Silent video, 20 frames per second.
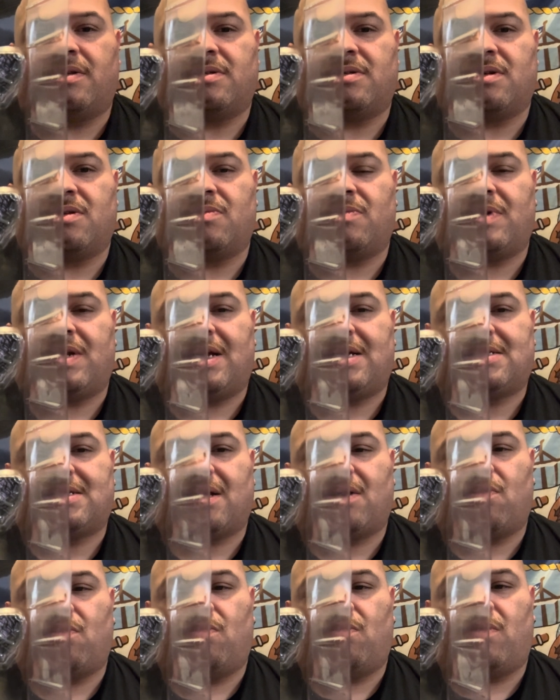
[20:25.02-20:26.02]
this other one has
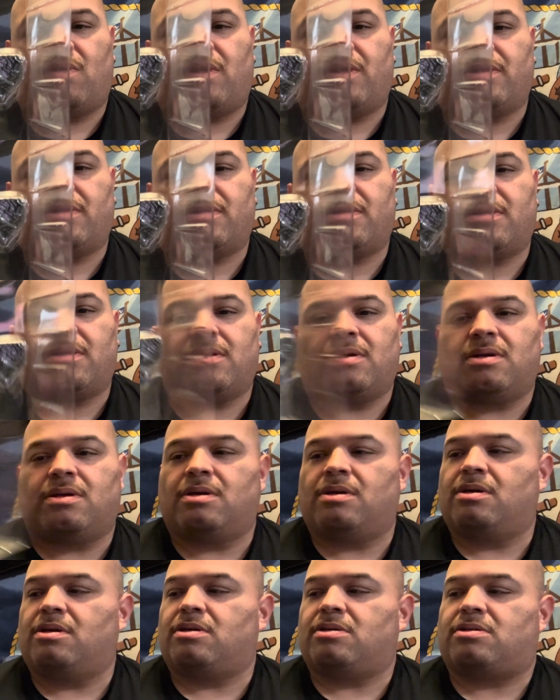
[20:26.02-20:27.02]
like 1.
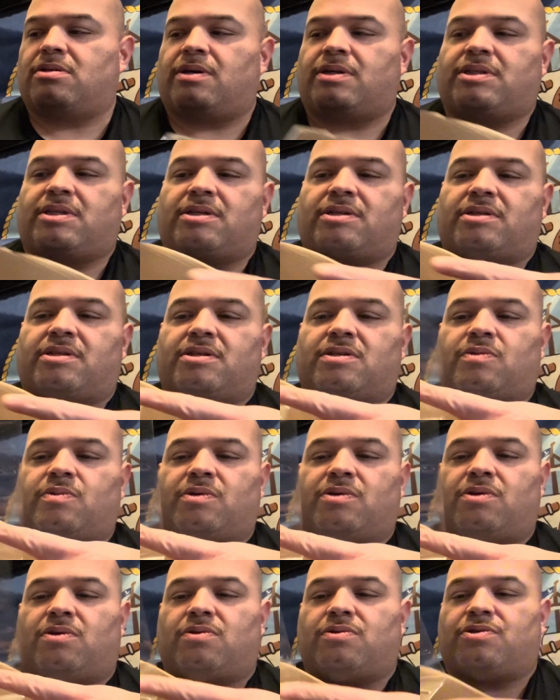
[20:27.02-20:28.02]
So I think this
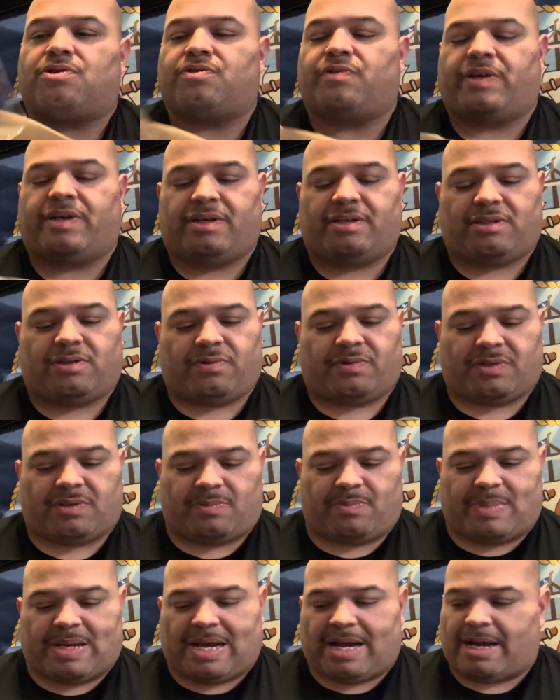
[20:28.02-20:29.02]
one goes straight into his
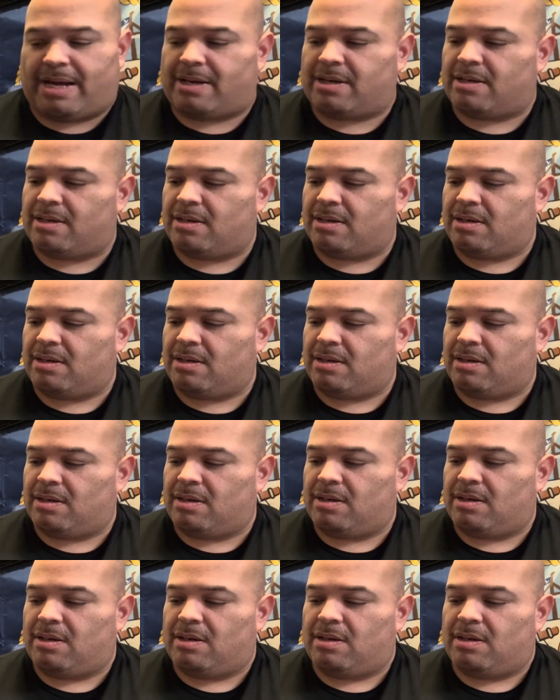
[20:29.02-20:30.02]
back.
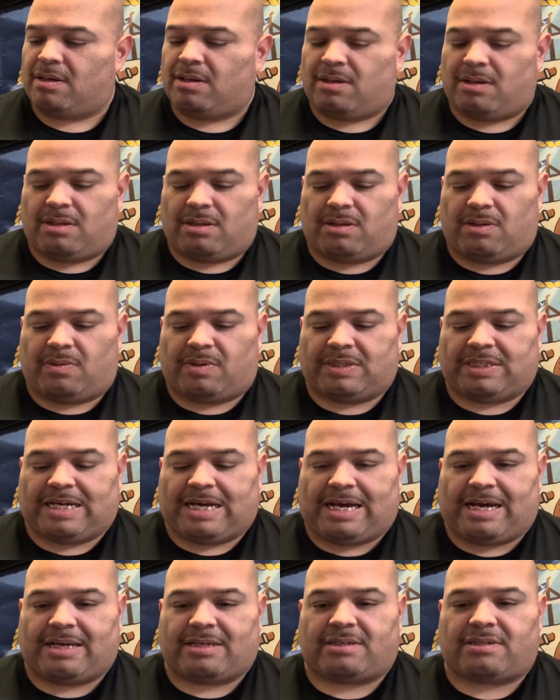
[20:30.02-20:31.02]
The one that
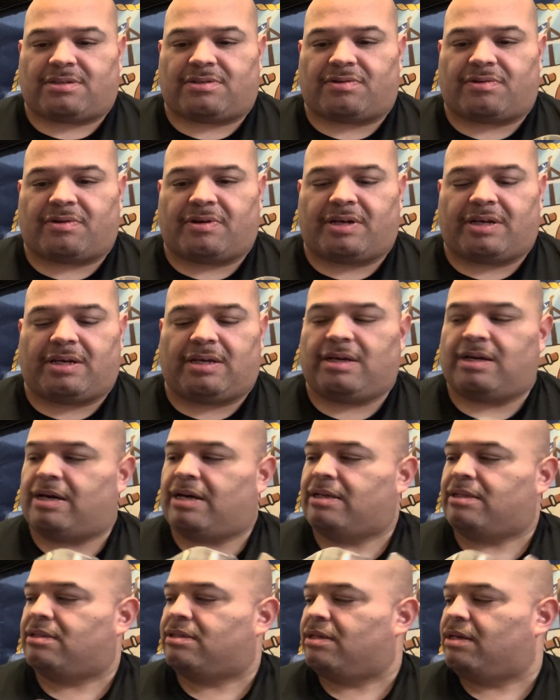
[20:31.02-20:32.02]
has 3,
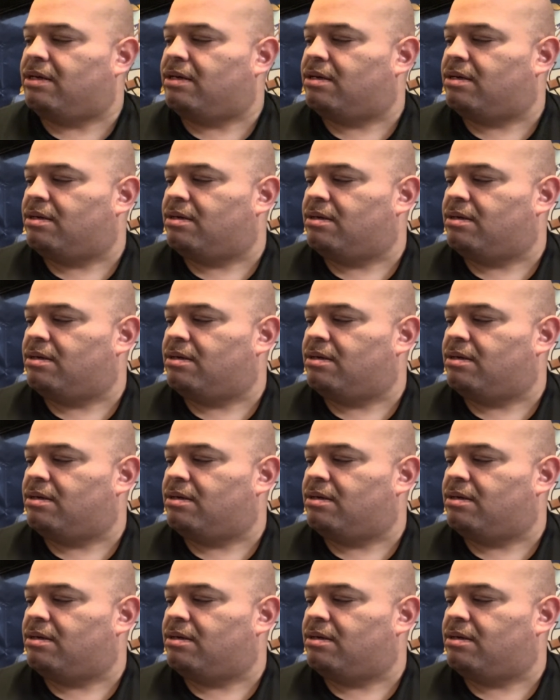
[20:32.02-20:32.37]
I think,